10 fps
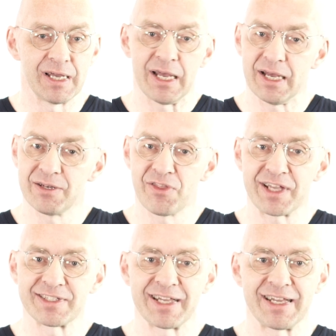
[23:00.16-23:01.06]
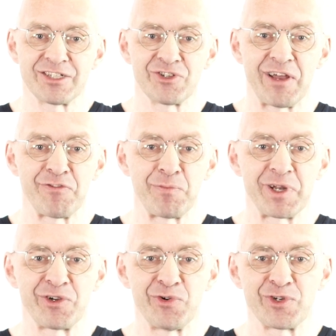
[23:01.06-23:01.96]
And thanks again to
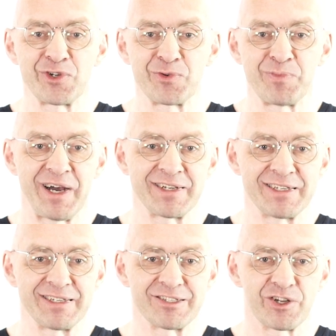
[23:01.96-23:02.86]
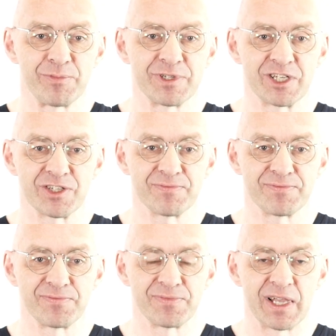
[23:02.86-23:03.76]
everybody who took part in this competition.
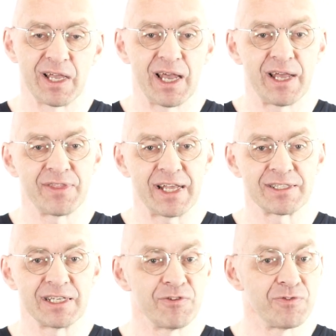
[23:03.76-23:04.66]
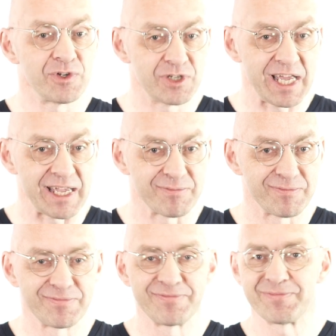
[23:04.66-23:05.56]
And that's it for today.
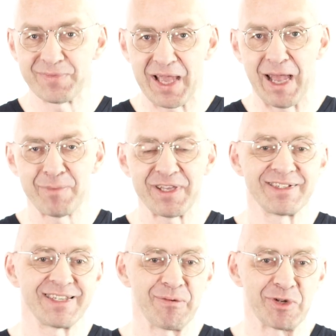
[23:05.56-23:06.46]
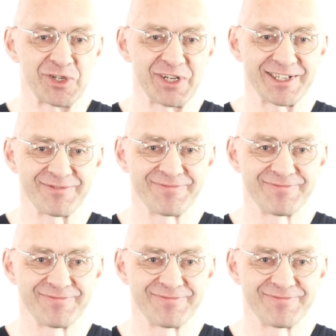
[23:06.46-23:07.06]
Happy table turning.